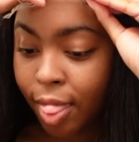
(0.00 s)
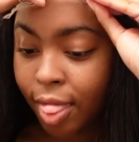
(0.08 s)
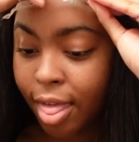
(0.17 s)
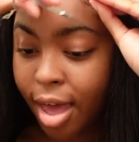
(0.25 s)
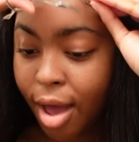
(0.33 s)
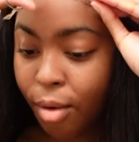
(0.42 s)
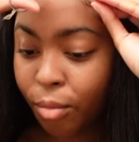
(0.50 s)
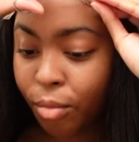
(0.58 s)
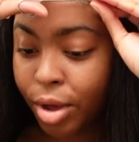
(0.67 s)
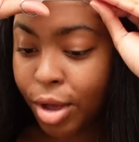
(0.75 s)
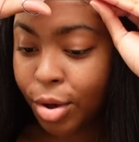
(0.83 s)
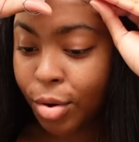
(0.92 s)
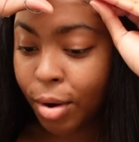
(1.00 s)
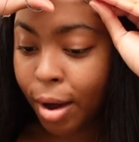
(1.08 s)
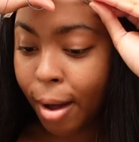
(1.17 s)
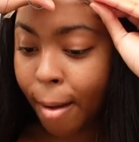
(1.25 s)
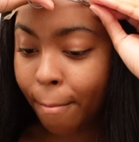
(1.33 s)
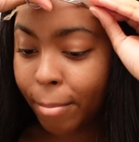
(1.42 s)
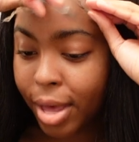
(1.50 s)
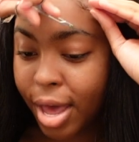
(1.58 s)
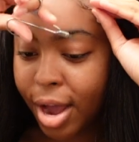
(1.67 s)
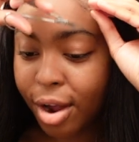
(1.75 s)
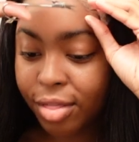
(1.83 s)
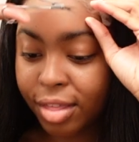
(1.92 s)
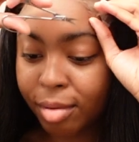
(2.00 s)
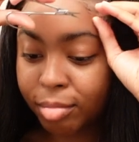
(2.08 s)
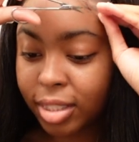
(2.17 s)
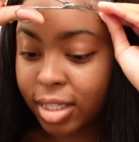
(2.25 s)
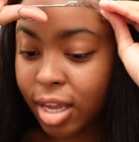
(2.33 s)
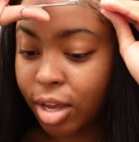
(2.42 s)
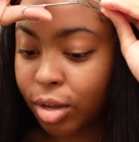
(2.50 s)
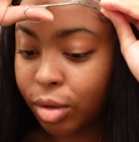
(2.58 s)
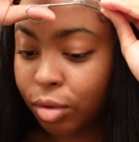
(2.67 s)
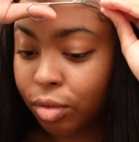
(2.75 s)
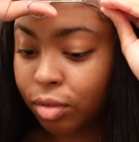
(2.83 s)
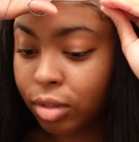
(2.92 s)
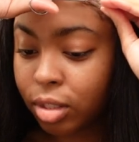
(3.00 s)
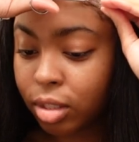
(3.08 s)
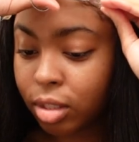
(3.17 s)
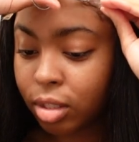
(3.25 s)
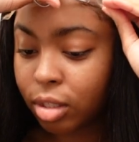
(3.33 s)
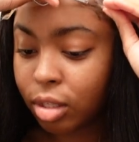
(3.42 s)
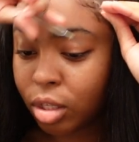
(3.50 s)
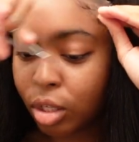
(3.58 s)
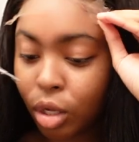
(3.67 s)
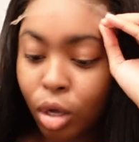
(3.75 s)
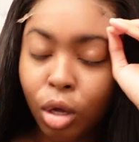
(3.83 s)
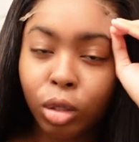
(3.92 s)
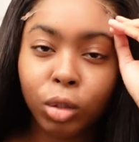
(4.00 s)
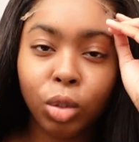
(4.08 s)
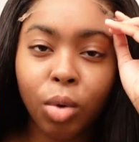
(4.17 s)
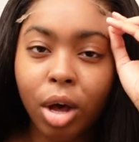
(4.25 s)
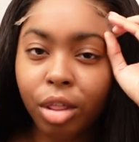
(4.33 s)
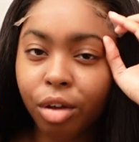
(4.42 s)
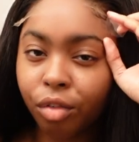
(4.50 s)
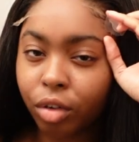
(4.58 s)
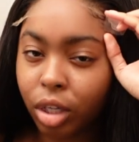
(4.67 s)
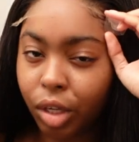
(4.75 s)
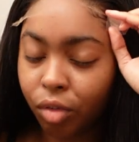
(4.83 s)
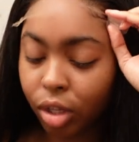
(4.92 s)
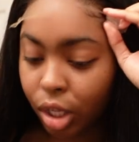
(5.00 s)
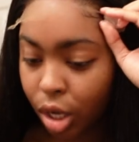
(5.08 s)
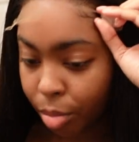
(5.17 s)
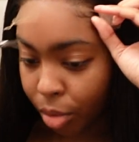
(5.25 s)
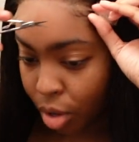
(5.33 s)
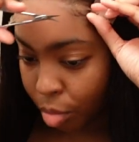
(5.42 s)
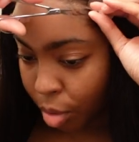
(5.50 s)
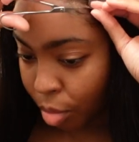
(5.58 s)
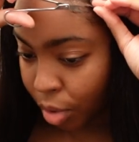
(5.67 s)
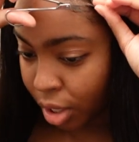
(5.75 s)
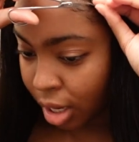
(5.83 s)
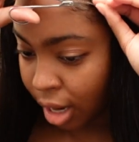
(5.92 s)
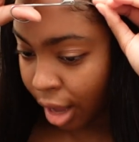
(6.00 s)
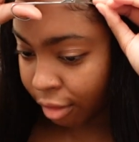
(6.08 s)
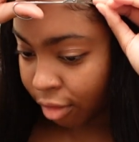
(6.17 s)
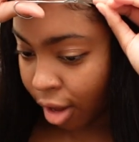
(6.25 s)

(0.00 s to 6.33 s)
that will compare themselves to other really, really important people in your life,